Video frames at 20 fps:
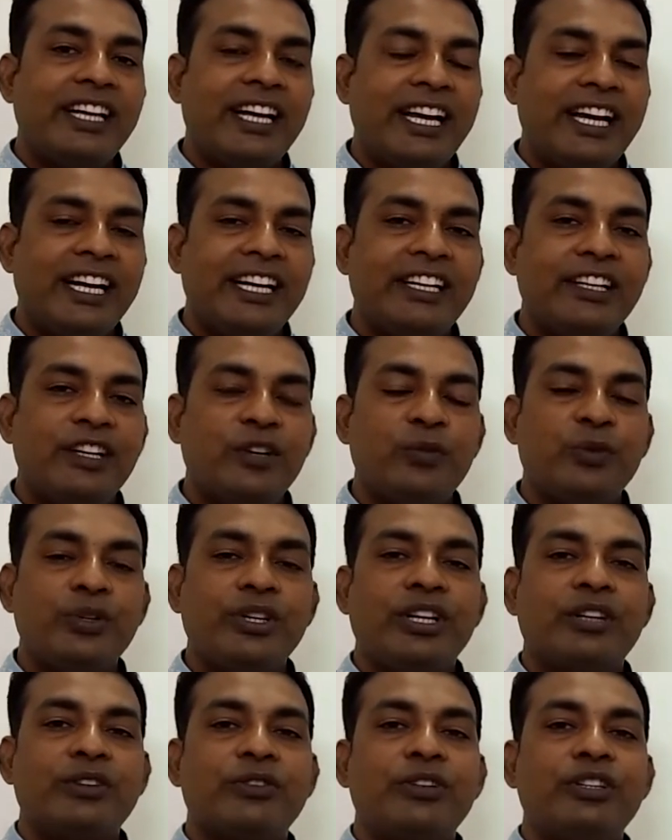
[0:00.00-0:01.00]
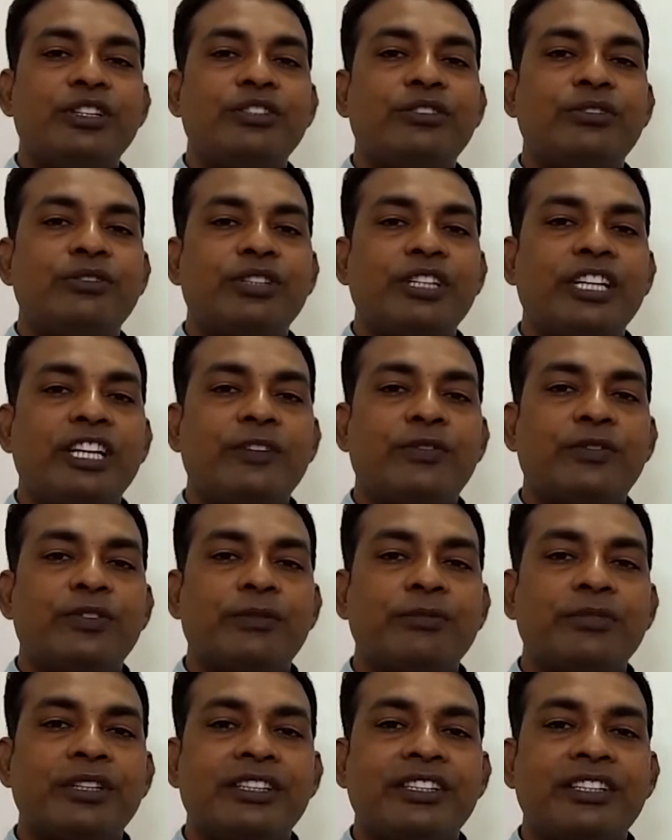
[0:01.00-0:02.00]
and we are going to read
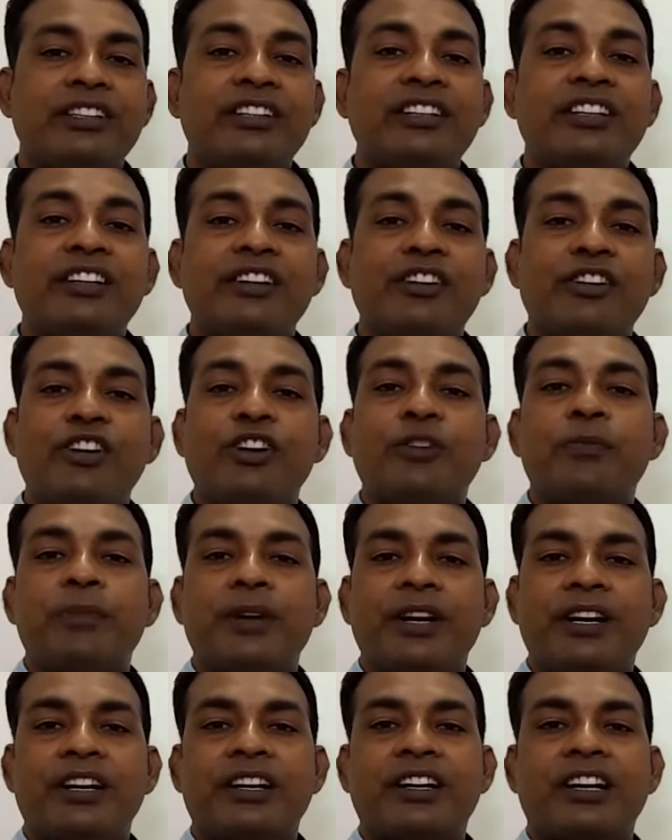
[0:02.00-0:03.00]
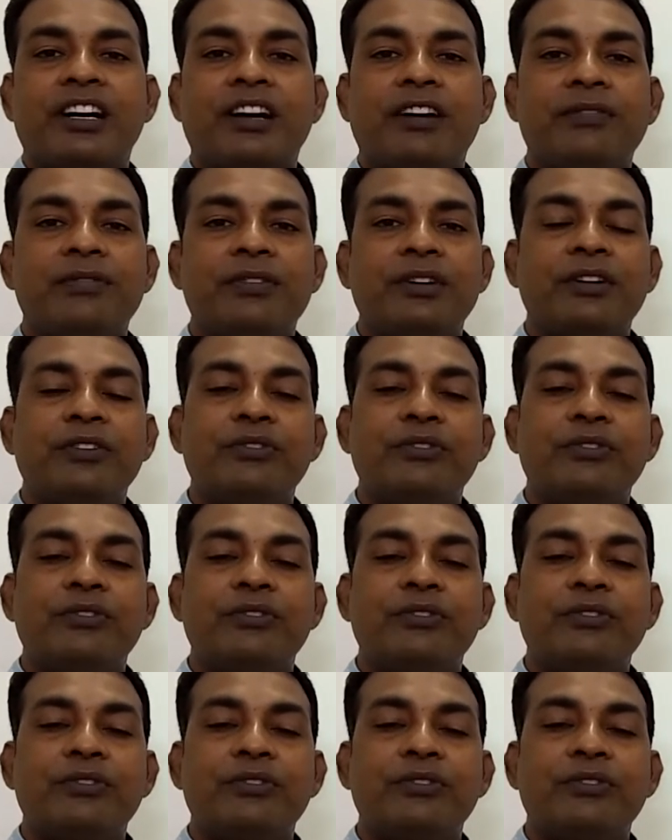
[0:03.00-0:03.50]
from the third long paragraph,